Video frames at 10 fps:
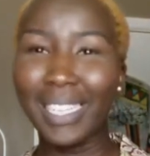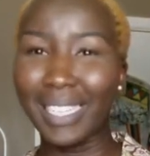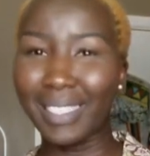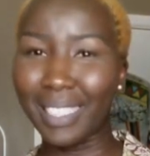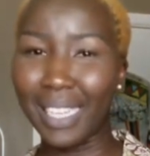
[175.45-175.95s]

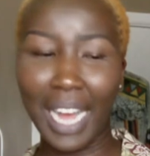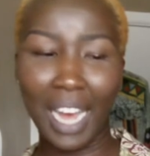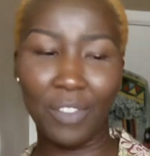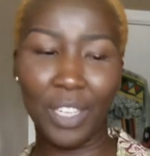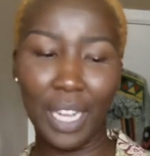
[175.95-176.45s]
They still
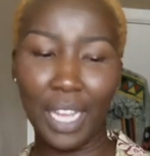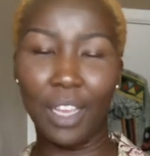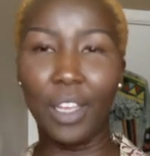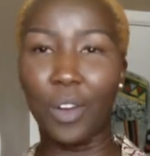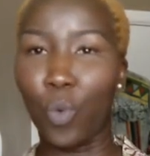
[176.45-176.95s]
have it
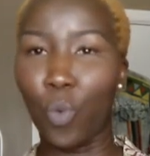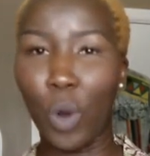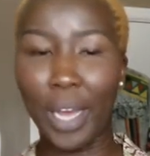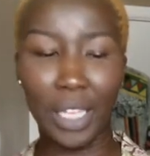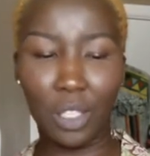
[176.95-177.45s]
in
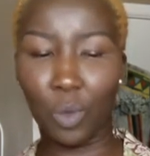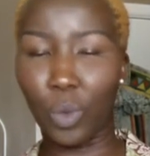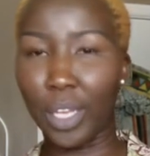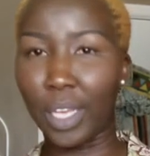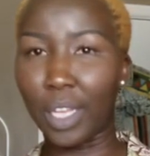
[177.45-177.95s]
white
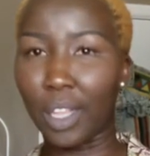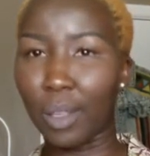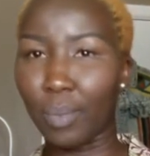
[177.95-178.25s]
with